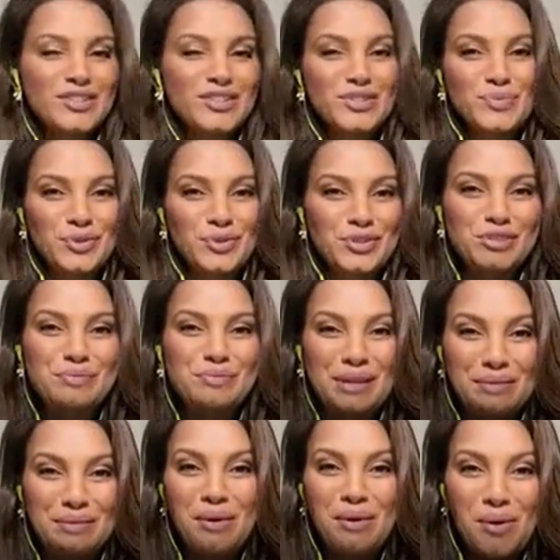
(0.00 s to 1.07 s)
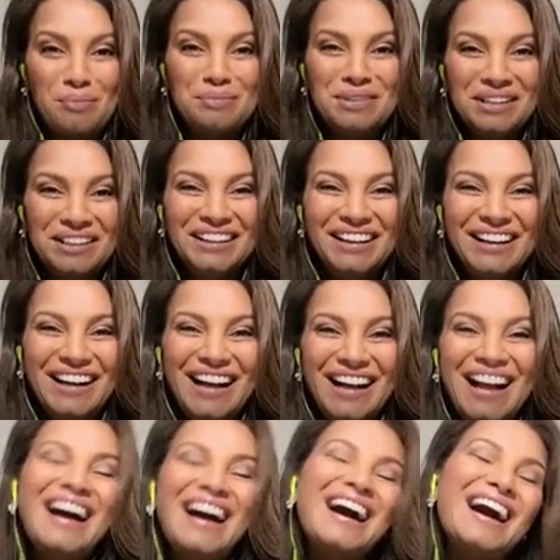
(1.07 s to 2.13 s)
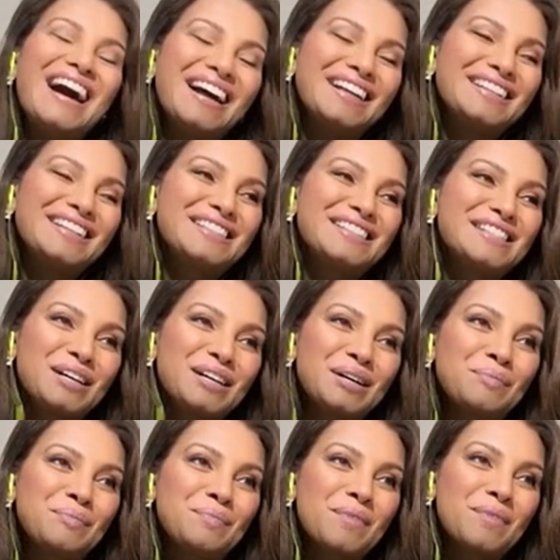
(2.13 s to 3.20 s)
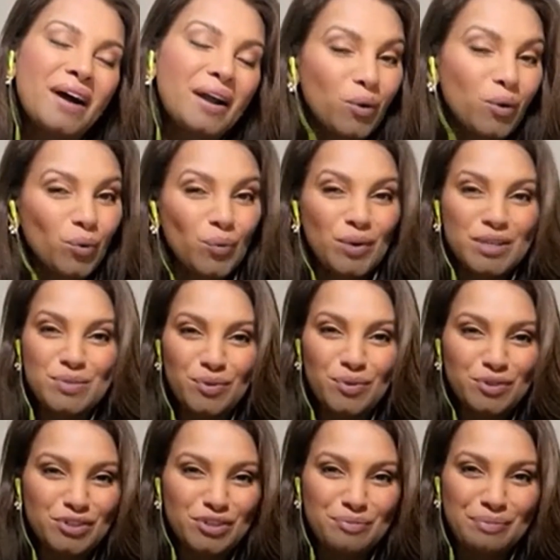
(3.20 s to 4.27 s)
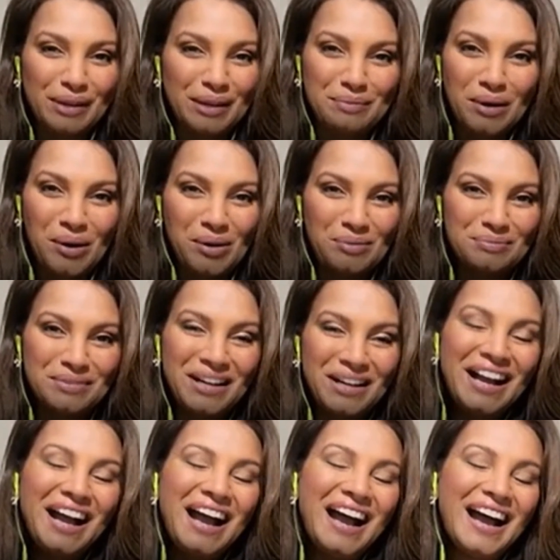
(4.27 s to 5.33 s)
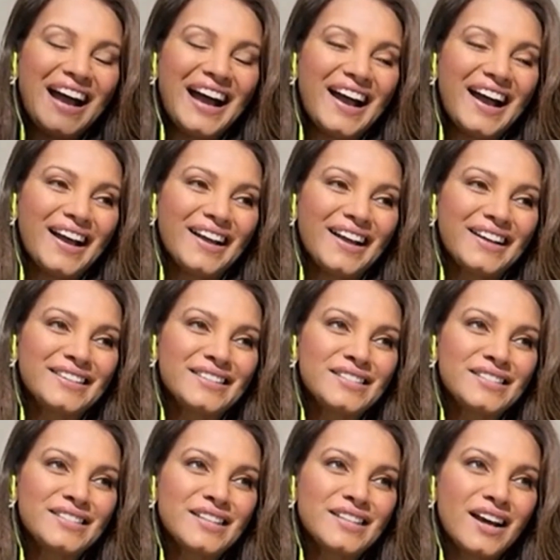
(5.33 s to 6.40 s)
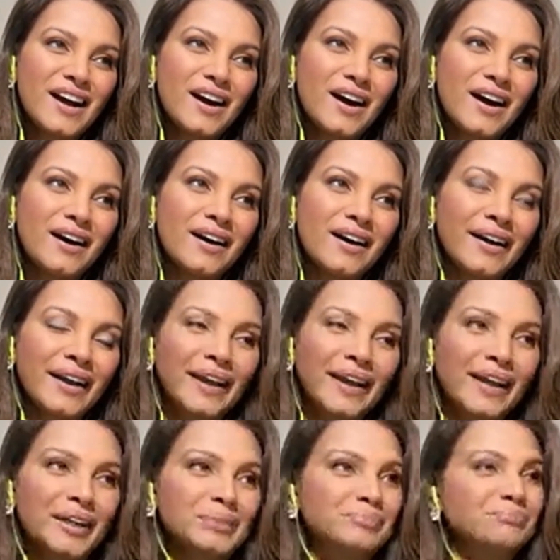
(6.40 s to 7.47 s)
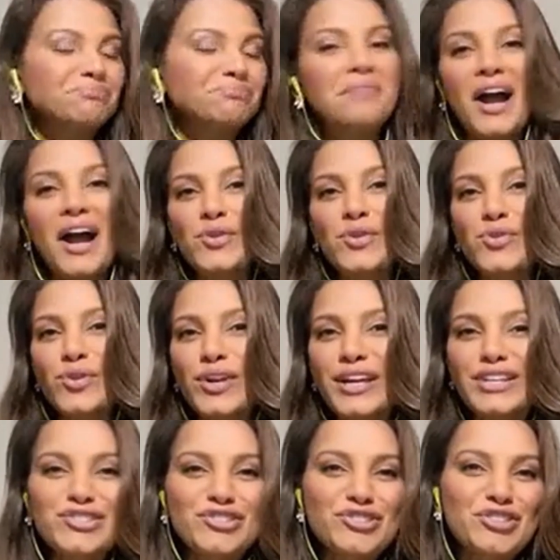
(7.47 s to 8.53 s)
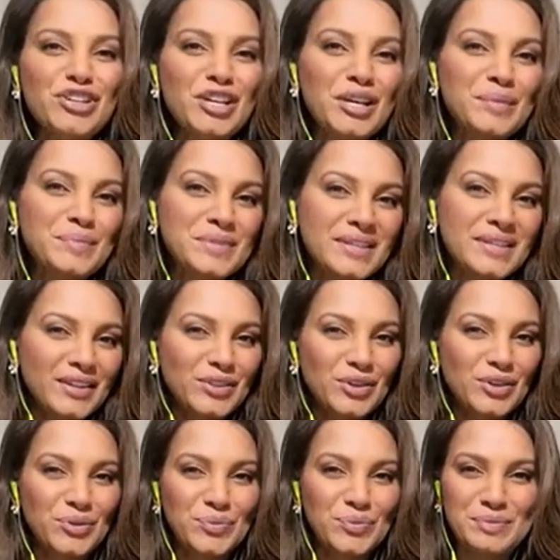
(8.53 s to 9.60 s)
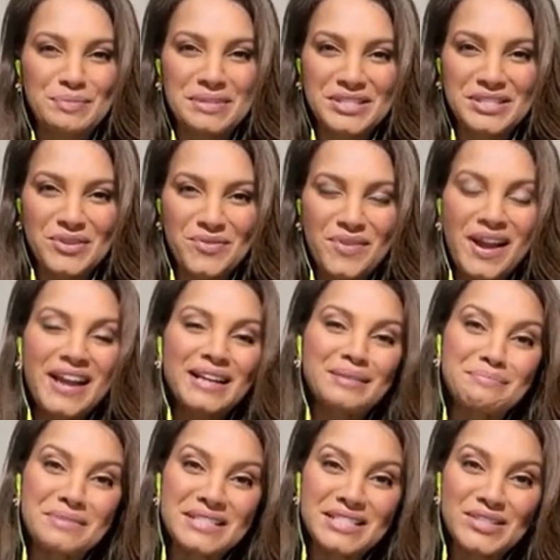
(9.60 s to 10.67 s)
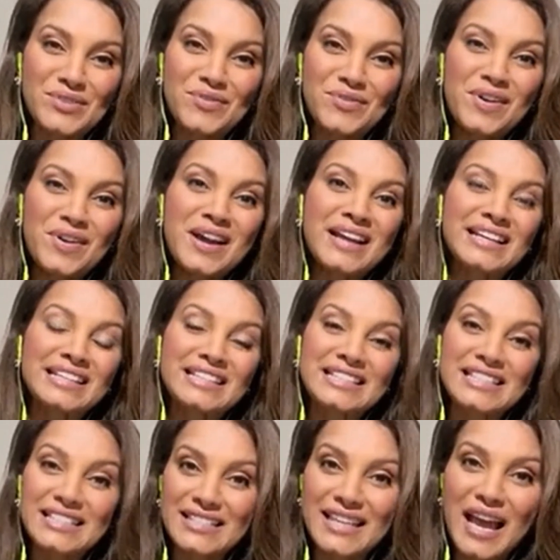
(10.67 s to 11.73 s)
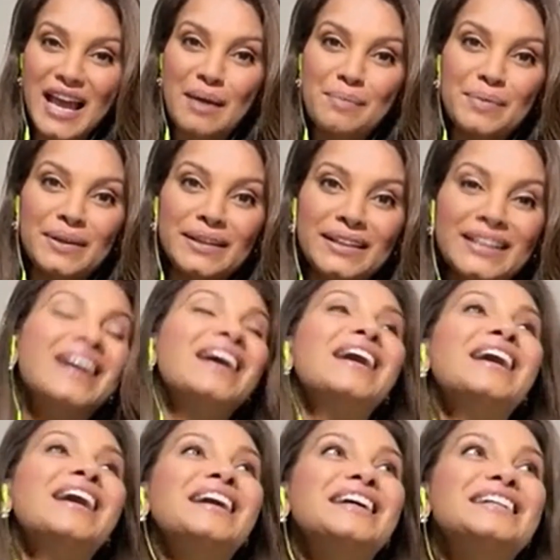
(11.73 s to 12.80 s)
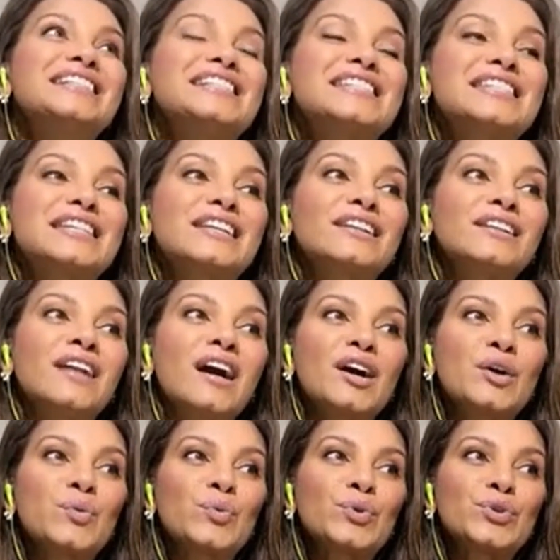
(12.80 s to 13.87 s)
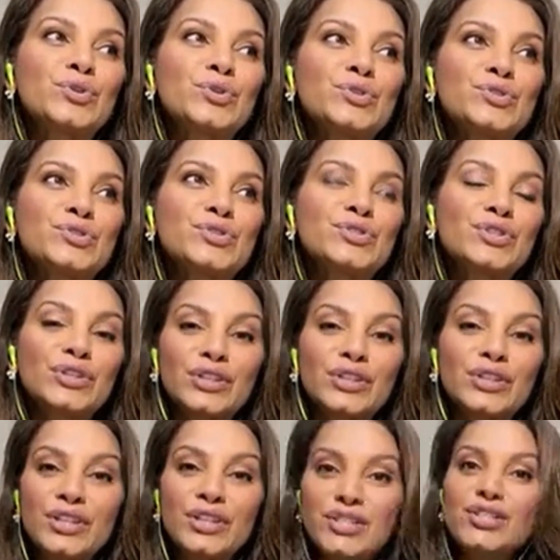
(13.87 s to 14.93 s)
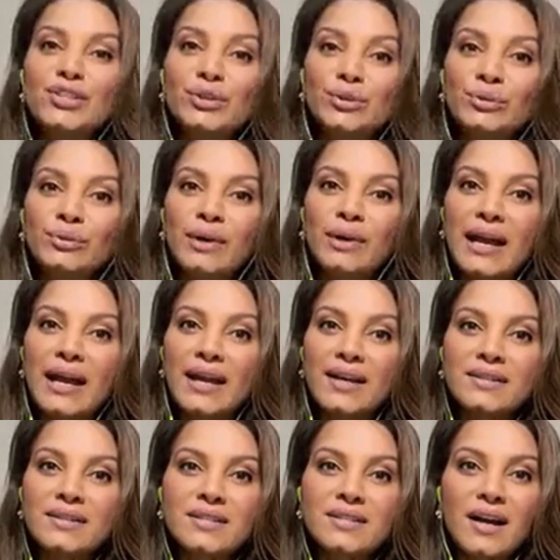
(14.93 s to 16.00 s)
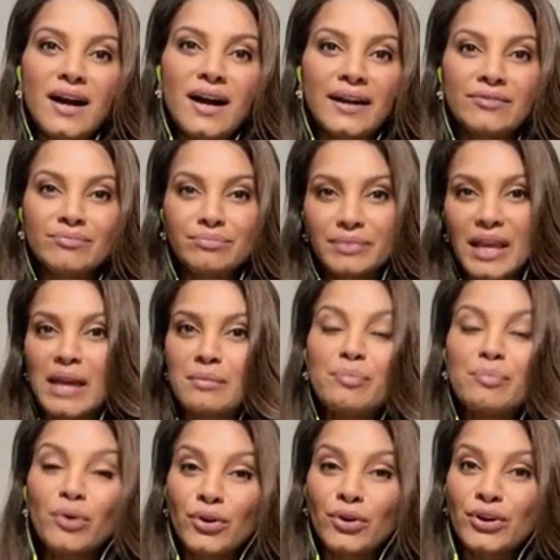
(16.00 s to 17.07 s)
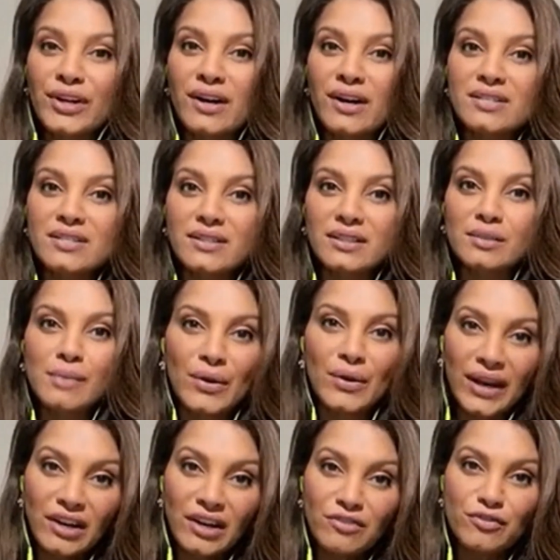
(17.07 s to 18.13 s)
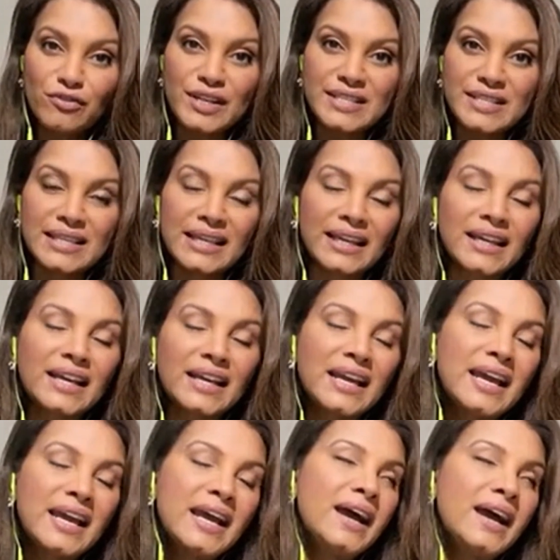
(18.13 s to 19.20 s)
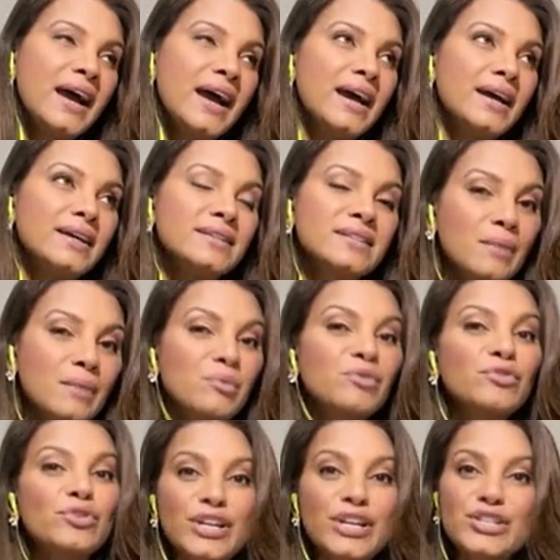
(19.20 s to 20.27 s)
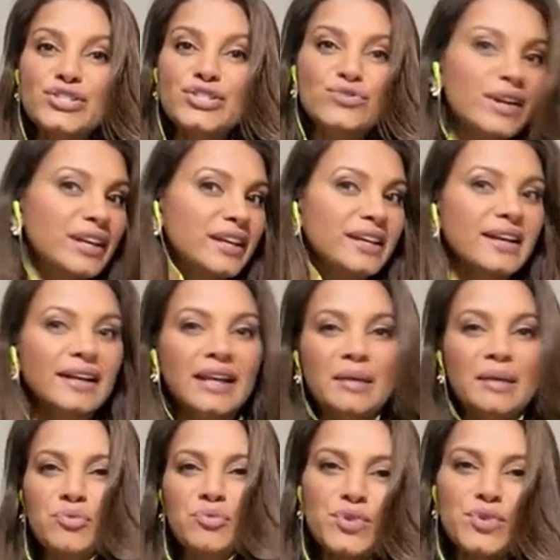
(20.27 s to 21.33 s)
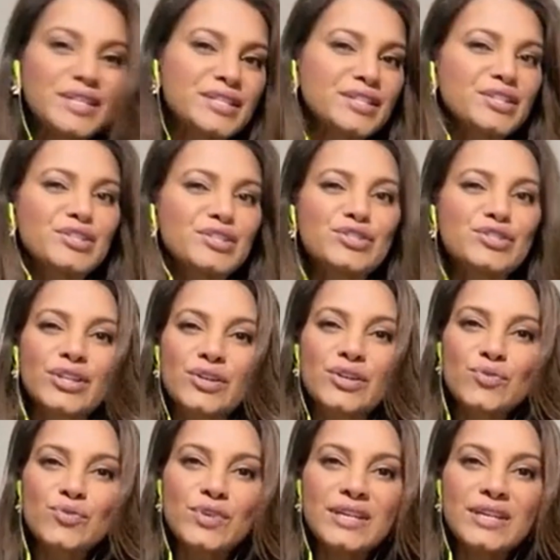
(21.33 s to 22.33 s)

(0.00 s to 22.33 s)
I just wanted to be a mom. And I always wanted to be a mom. And I had relationships and I thought it was Mr. Right and it didn't happen until I was 32 and I came upon an article about egg freezing. And I'm a voracious reader and I kept researching